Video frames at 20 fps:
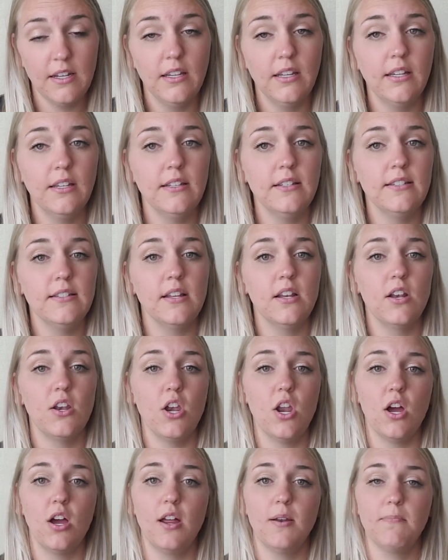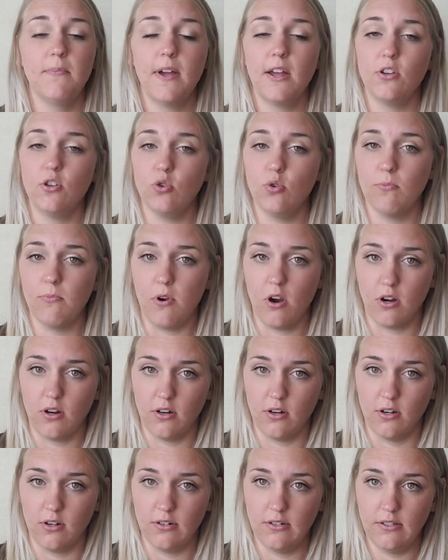is non-manual
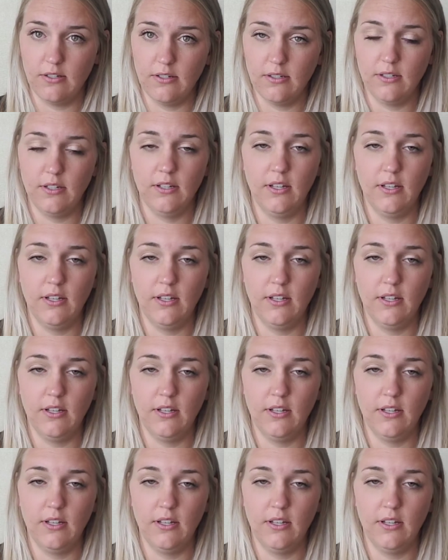markers.